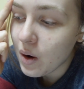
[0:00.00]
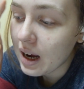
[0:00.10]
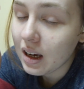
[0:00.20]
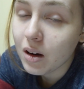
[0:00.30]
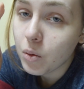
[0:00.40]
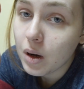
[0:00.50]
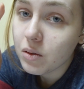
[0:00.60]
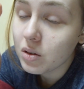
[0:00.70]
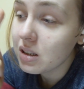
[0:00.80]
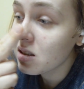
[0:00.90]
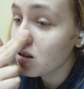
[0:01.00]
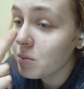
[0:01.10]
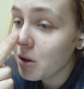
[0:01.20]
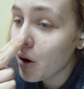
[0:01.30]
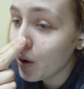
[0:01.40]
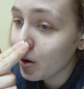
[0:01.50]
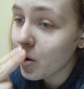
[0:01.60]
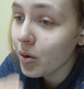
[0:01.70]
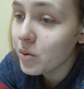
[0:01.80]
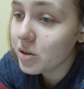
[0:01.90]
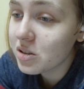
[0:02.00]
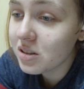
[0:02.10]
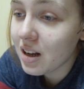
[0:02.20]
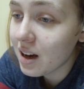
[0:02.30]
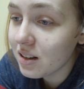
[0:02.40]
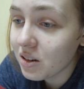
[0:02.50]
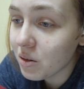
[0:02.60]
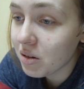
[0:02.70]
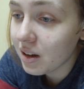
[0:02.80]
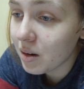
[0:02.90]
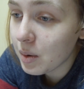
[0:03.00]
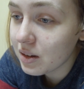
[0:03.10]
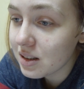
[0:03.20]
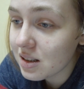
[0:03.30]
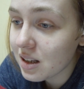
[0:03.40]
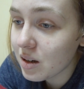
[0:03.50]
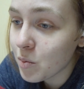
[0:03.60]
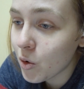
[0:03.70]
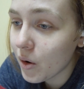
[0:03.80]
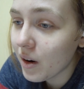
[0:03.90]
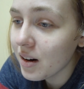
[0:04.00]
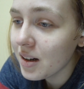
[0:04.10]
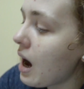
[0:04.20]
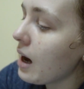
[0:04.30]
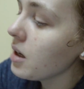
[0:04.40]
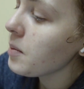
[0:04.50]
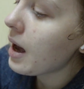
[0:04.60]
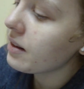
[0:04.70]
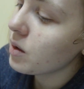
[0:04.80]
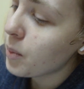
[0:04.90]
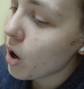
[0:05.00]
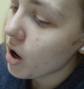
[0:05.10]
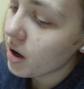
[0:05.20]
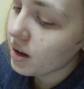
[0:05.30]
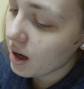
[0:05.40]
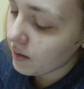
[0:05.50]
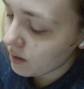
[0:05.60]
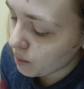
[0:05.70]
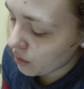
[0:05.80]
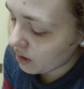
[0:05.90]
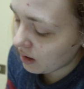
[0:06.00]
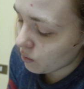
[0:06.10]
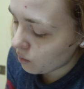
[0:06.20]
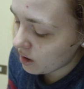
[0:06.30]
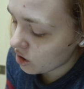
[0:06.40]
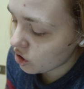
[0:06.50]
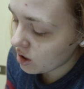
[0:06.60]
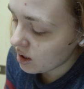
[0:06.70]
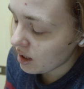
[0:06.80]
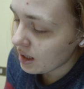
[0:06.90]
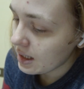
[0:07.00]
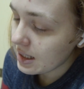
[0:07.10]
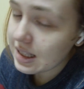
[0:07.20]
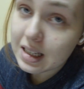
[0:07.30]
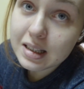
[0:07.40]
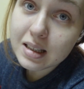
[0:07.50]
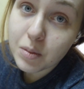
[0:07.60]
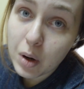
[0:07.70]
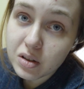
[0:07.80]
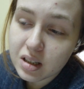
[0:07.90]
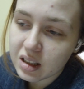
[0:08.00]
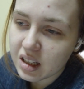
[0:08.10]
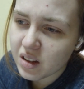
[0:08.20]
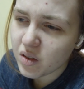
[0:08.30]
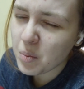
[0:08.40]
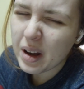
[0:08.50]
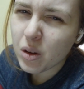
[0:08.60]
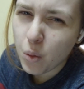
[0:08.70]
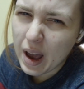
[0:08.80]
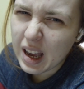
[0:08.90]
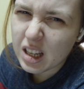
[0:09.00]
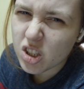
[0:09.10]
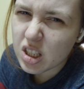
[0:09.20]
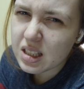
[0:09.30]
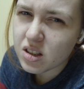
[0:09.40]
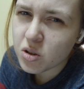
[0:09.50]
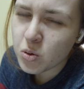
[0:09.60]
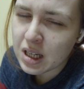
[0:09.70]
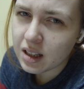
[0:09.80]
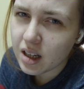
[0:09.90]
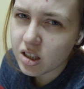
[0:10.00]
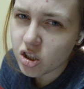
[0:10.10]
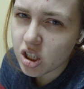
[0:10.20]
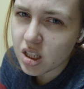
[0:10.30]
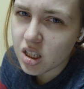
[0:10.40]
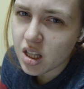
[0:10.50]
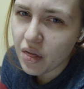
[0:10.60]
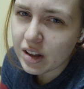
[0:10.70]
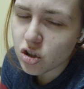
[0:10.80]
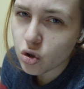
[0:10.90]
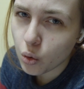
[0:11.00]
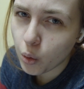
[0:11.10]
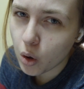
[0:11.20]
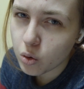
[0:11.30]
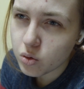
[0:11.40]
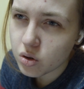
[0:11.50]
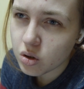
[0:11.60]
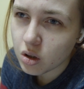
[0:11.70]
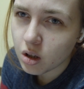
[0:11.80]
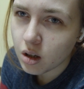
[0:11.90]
I can't wait for this to be all over, to not, you know, think about this anymore. I'm at the part of the book in which Six is about to leave. By the way, she eats Nutella and cheese. That's so gross.